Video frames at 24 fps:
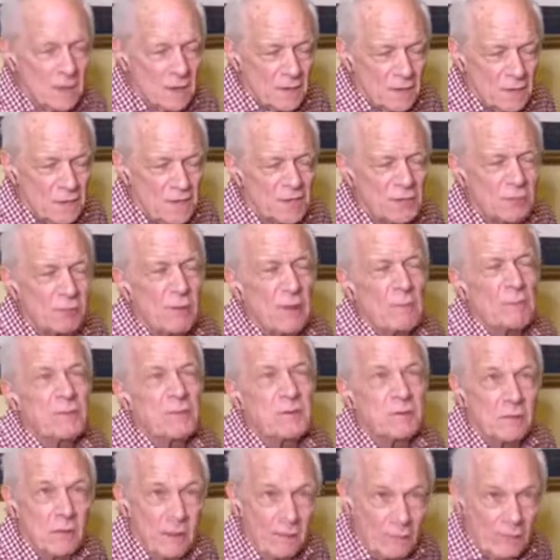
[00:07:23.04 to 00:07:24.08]

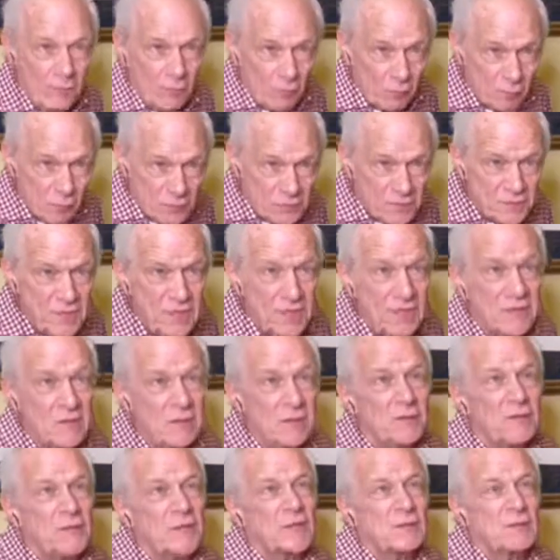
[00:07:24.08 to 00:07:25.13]
Disruption of your
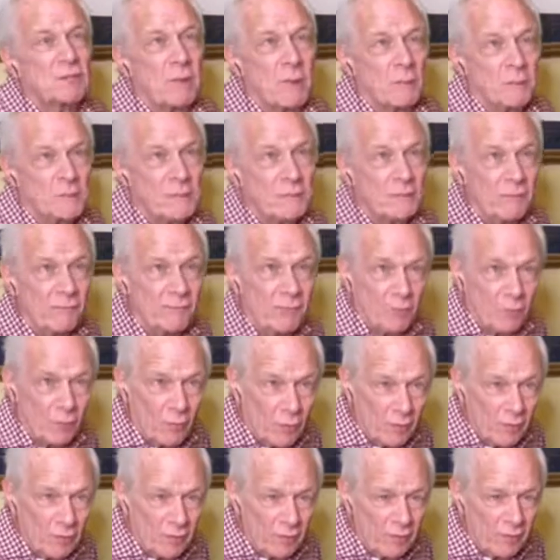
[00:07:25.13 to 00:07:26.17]
routine, disruption of your
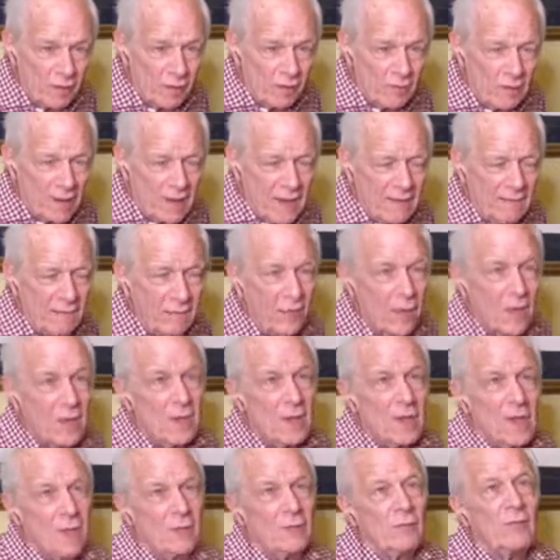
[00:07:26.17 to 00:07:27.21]
ordinary life.
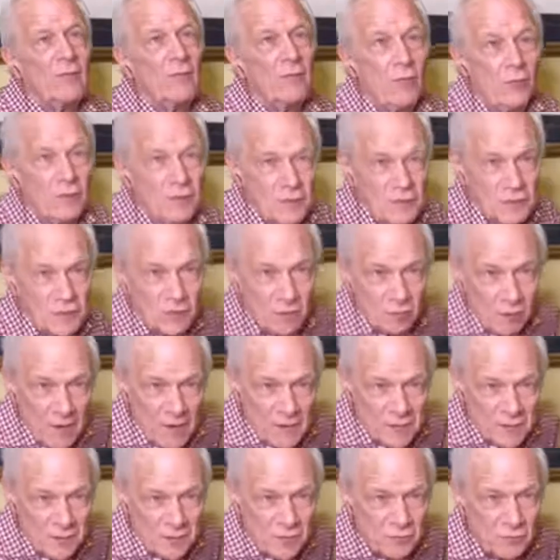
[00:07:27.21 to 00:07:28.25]
And goodness
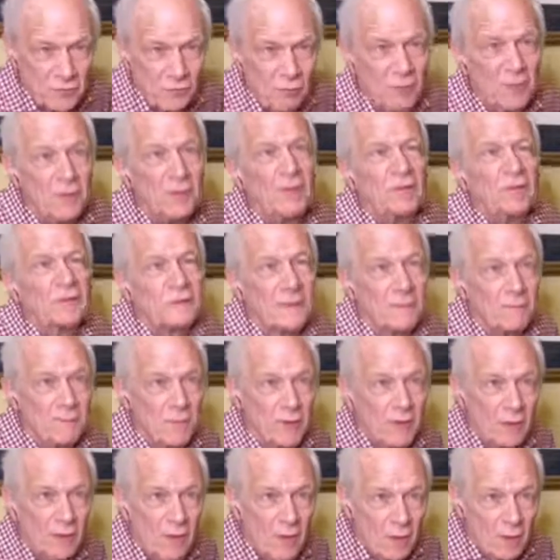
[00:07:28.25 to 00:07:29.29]
gracious, do we know
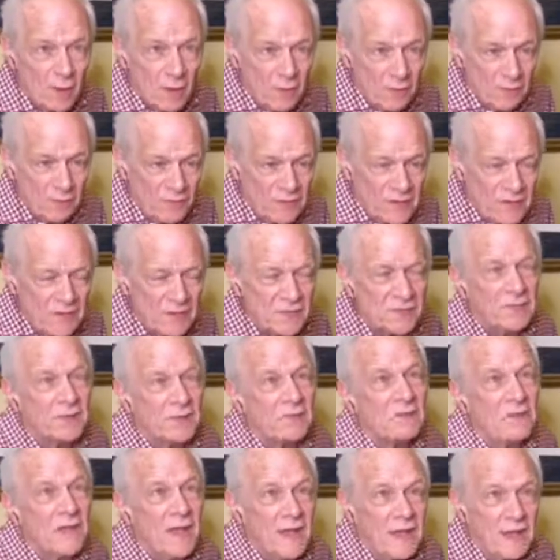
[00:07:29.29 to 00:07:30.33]
something these
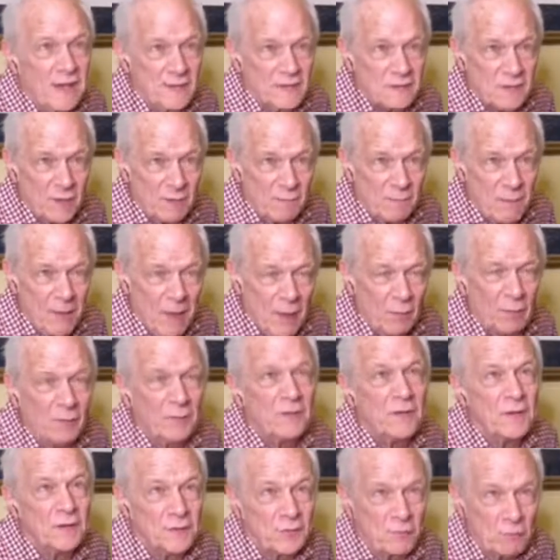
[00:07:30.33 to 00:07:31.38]
days about
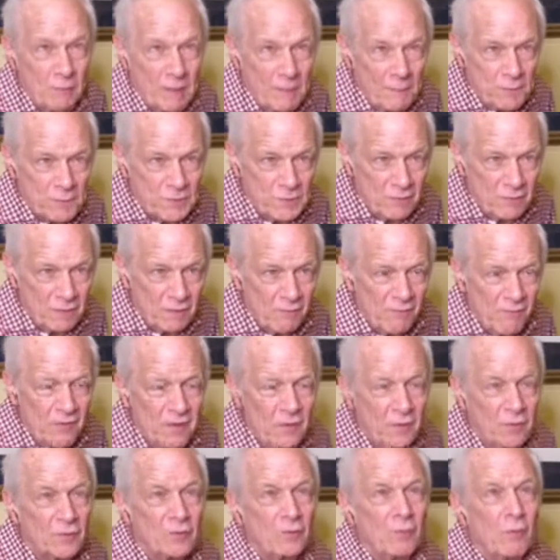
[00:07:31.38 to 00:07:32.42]
disruption in the
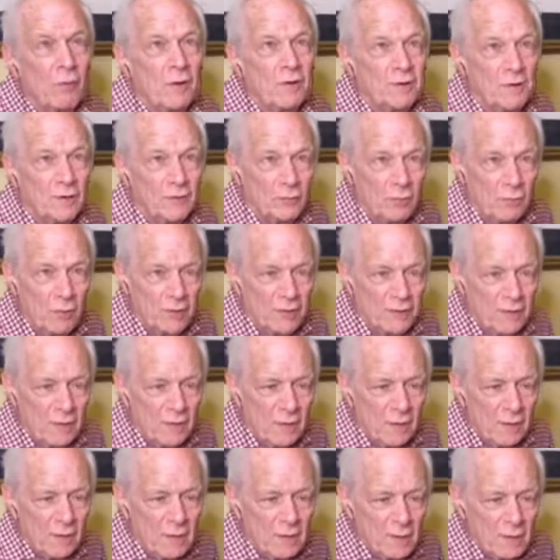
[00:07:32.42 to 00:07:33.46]
year 2020?
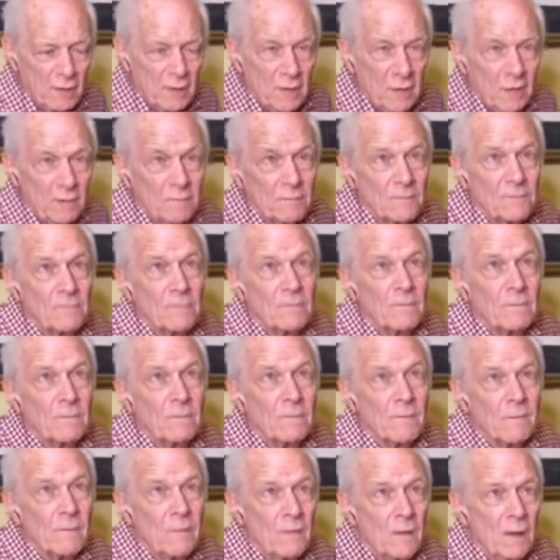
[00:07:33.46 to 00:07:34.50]

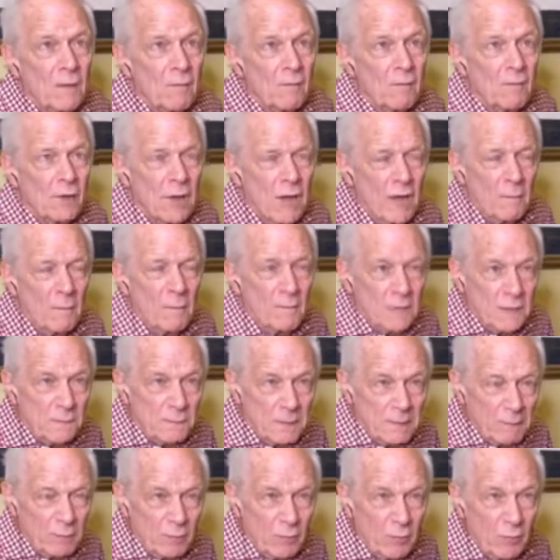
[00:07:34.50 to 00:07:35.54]
I wonder how many
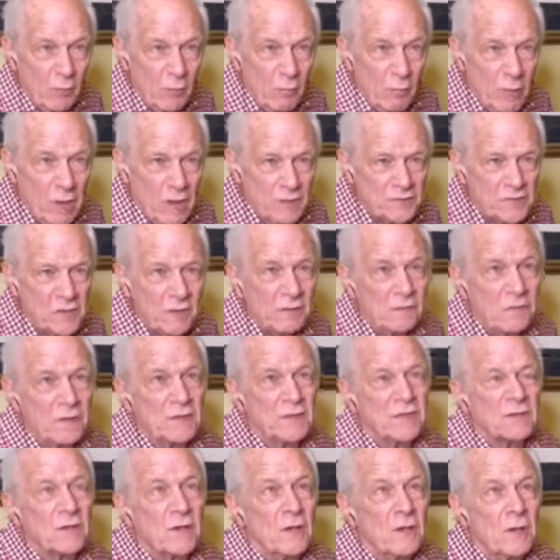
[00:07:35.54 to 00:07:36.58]
people who are watching
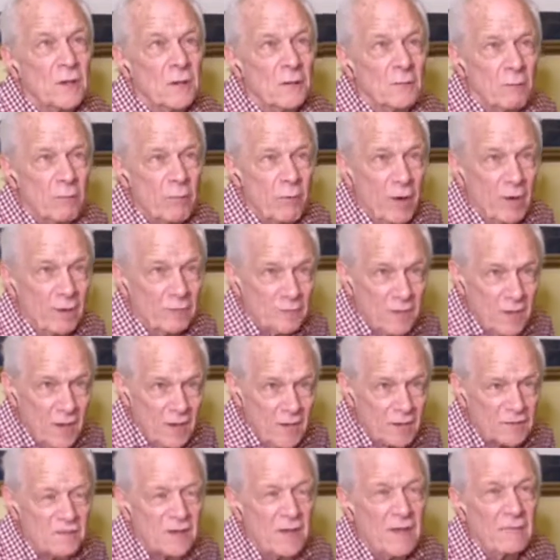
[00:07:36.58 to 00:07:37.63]
this
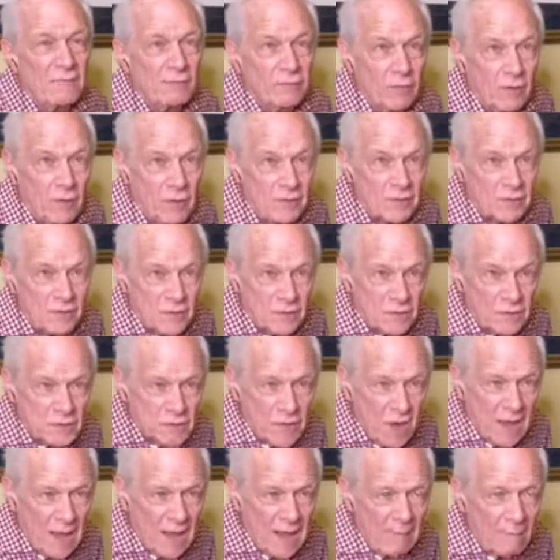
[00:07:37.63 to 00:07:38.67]
broadcast have lost a
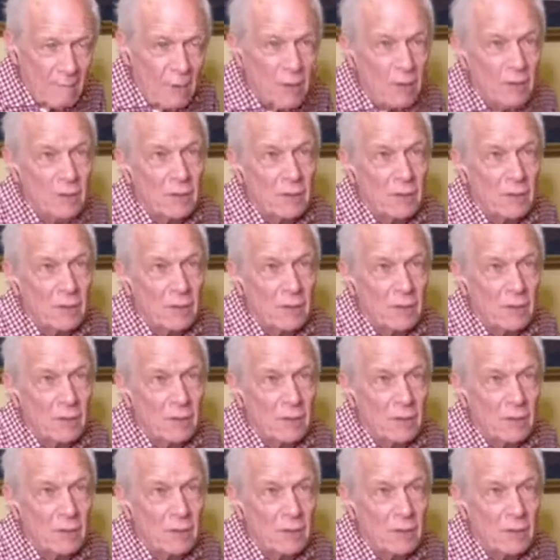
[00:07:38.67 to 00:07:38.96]
job,